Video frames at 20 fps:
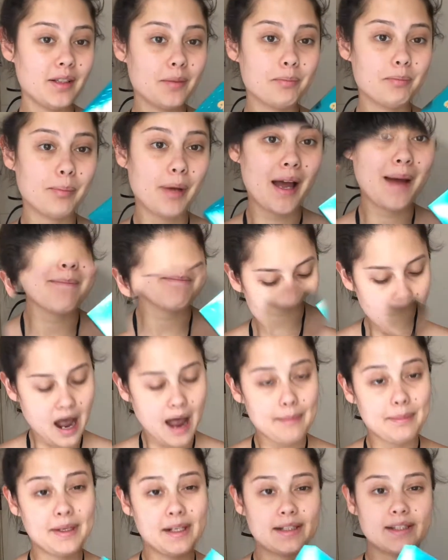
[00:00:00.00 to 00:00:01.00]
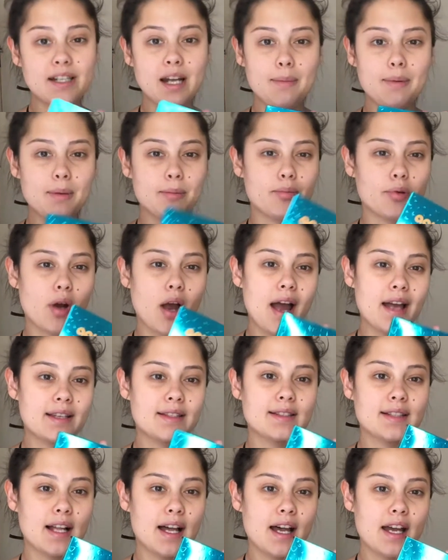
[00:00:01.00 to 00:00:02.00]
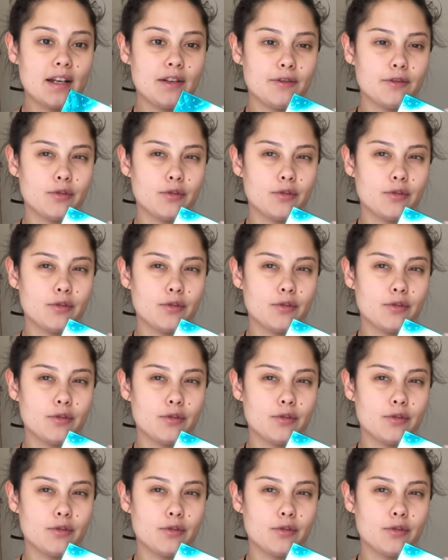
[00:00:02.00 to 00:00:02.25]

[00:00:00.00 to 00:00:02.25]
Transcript: I picked it up at Priceline